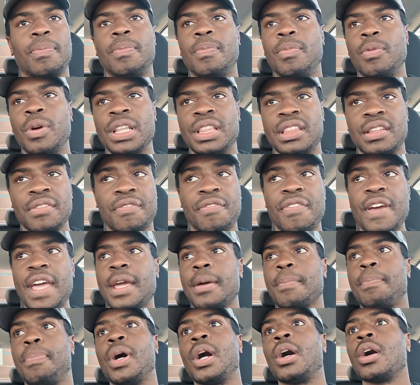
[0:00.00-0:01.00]
with the
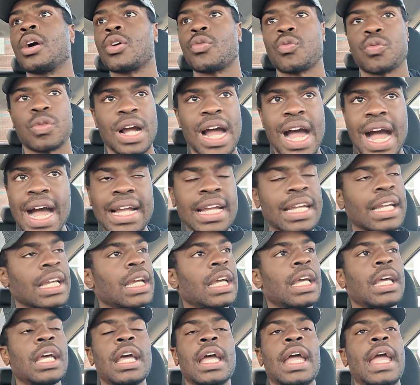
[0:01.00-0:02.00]
fake punk rock
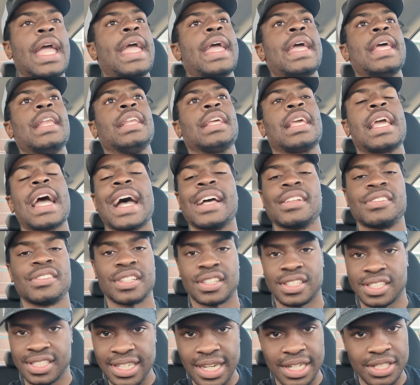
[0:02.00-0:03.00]
and got
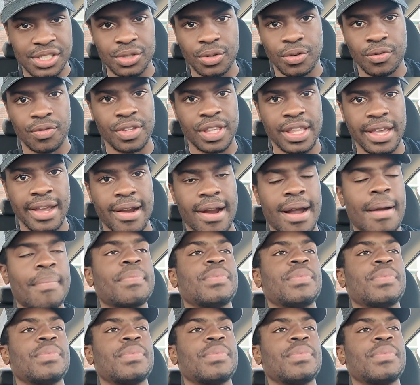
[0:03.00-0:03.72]
success over there.